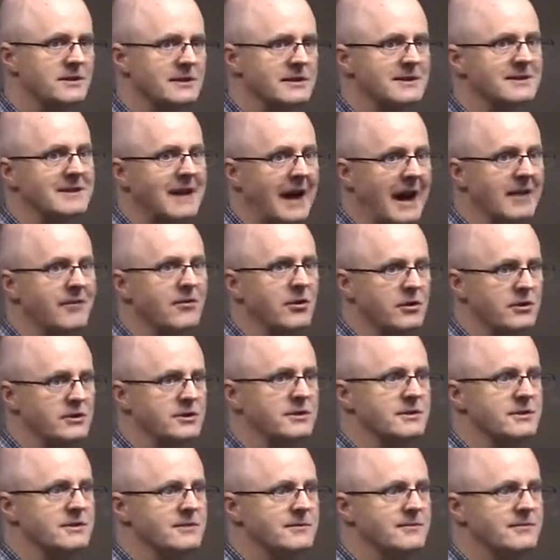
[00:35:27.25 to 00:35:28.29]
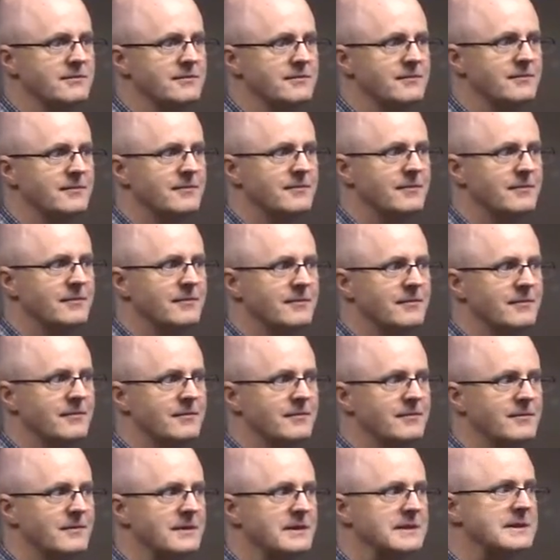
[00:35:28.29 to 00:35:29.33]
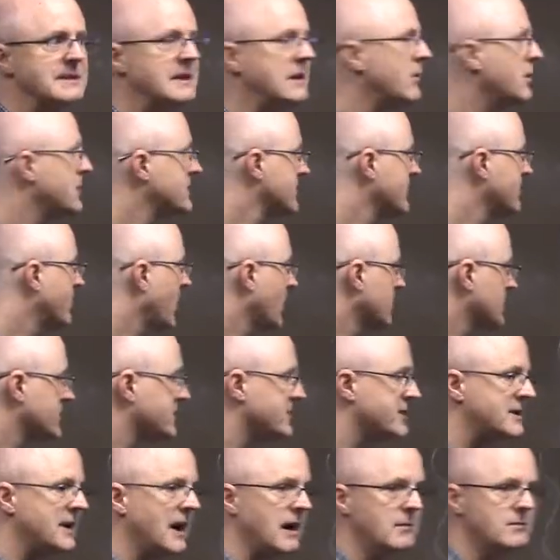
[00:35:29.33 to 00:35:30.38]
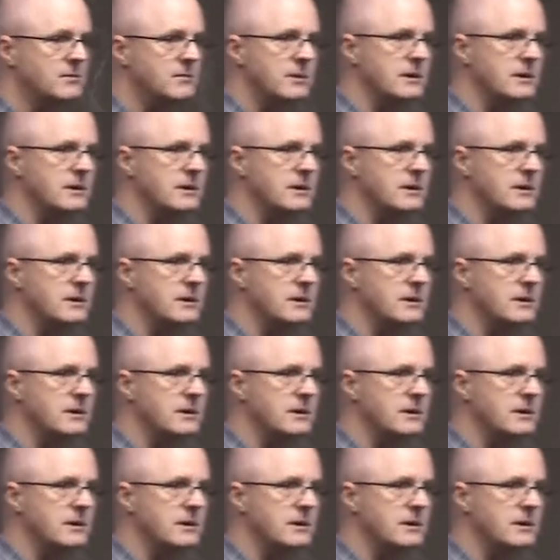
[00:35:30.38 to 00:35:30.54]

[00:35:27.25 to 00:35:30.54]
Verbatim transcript: It diverges. The sequence of partial sums